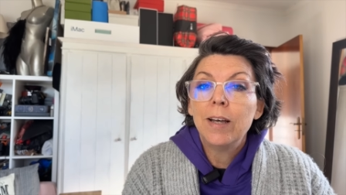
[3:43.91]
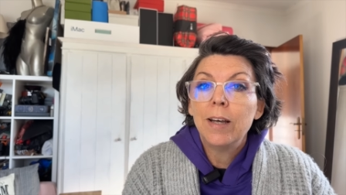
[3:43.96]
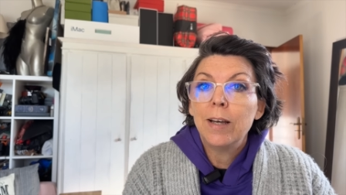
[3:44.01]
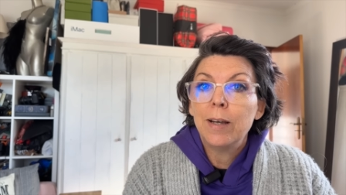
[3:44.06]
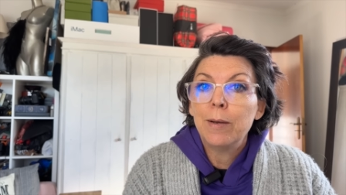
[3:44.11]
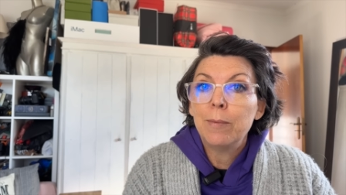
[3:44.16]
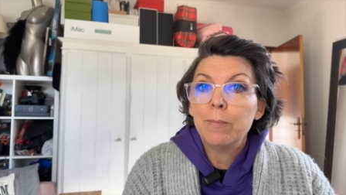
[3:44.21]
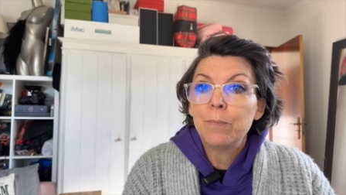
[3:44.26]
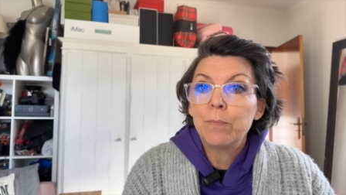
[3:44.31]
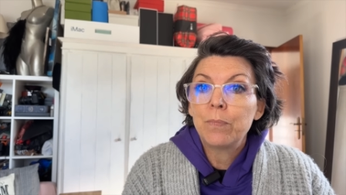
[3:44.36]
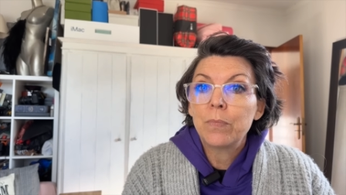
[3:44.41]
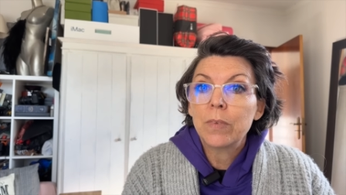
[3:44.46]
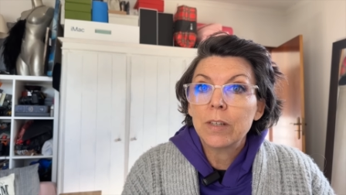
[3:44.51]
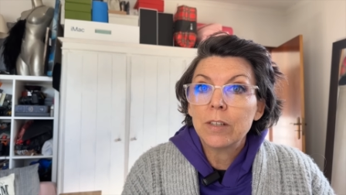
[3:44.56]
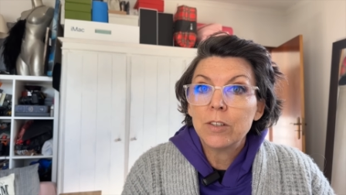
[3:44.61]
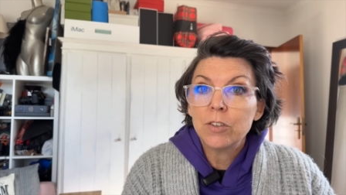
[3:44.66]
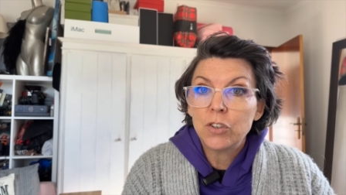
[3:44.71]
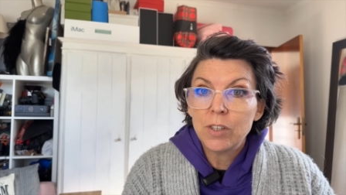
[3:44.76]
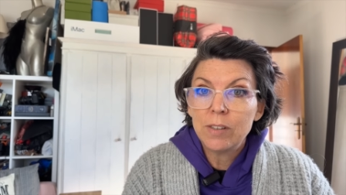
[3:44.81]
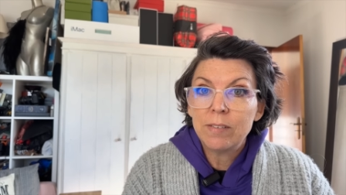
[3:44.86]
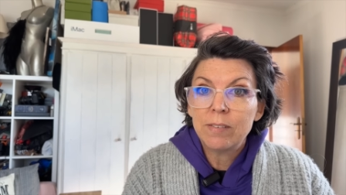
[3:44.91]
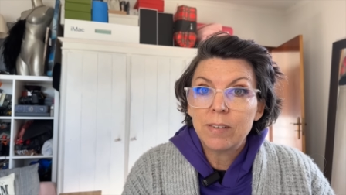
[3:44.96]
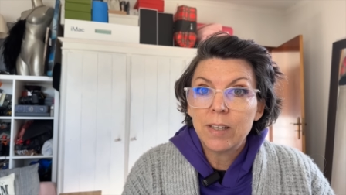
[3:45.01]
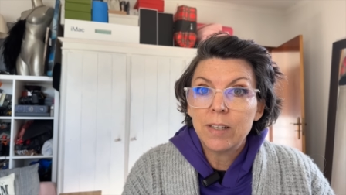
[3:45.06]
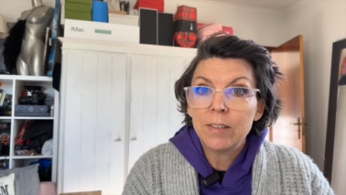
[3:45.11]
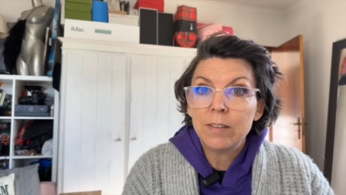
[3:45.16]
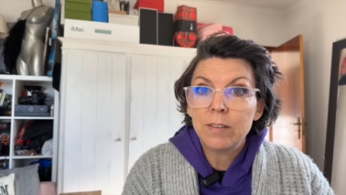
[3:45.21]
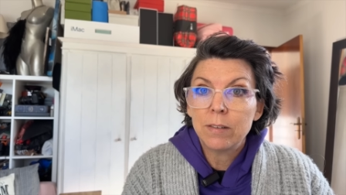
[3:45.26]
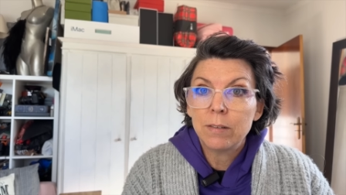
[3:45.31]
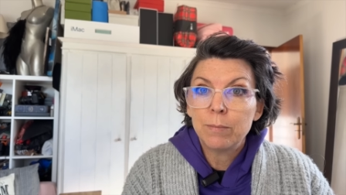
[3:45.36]
um, she
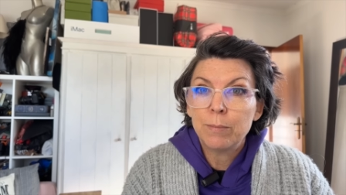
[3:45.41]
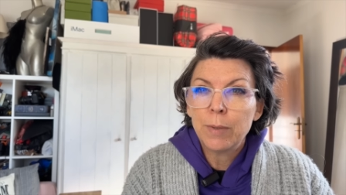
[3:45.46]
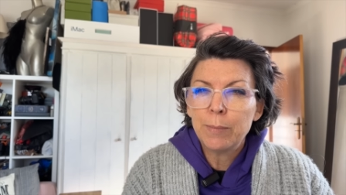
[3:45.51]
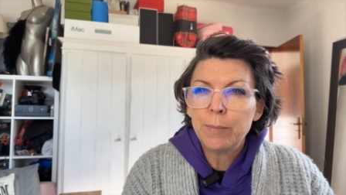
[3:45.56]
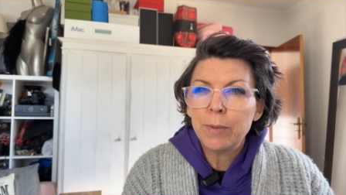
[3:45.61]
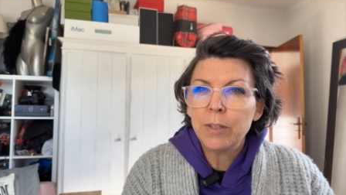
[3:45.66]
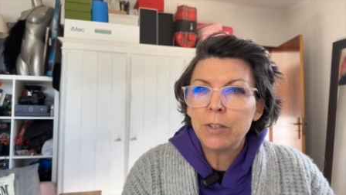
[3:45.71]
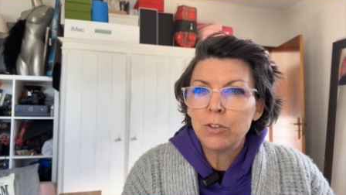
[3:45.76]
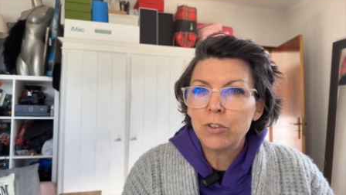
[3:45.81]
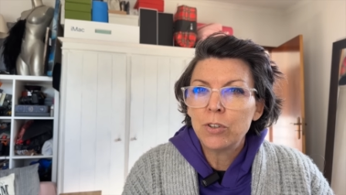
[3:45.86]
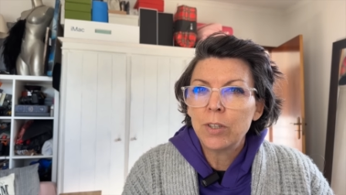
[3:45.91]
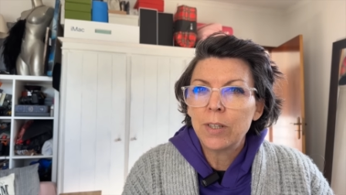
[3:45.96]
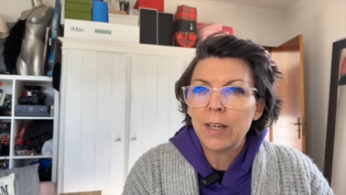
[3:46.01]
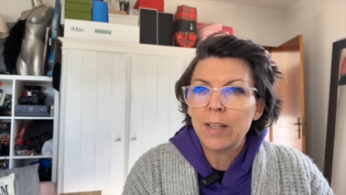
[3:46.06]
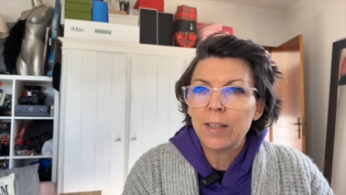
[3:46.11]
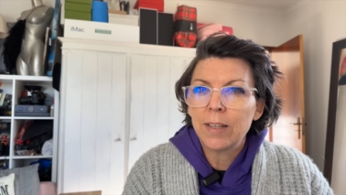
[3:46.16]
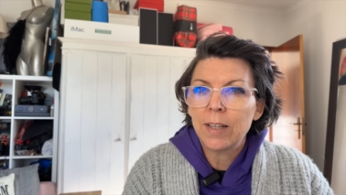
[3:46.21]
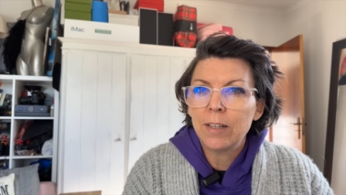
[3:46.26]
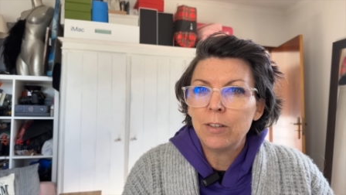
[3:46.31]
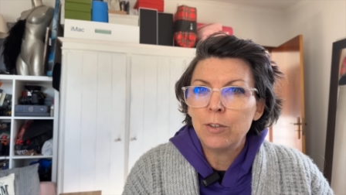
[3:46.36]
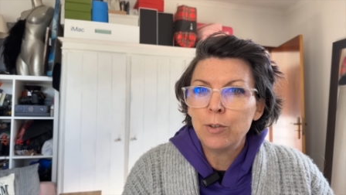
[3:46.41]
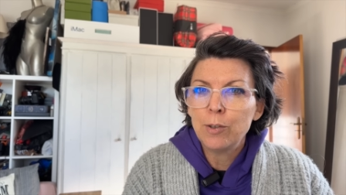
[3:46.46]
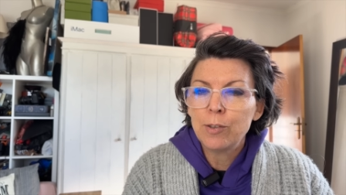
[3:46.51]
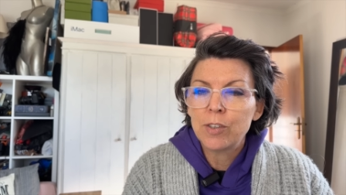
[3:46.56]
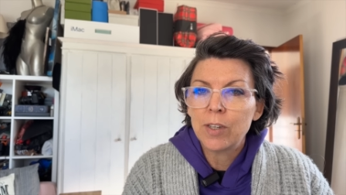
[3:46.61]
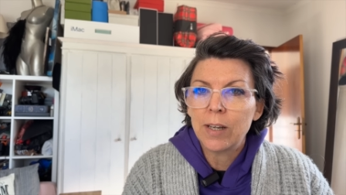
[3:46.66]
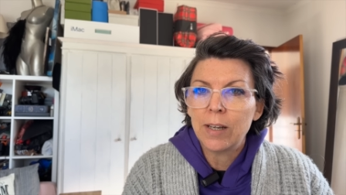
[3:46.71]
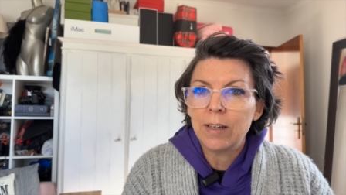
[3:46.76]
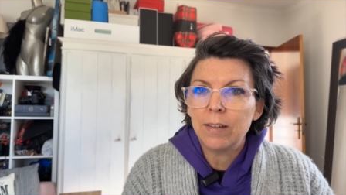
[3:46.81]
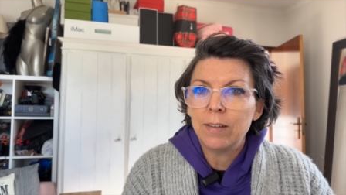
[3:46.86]
said, maybe you should get that
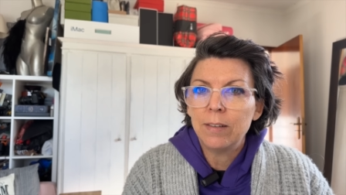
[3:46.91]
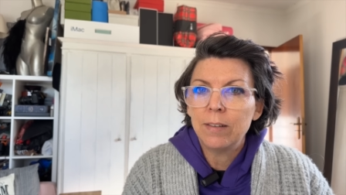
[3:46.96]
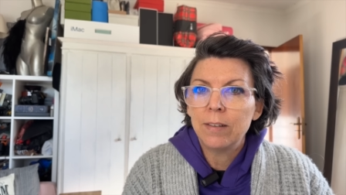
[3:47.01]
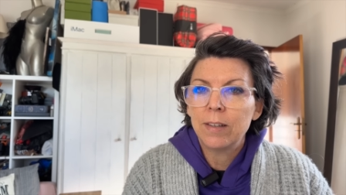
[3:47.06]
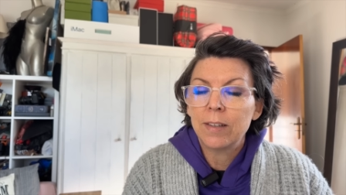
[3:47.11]
looked at.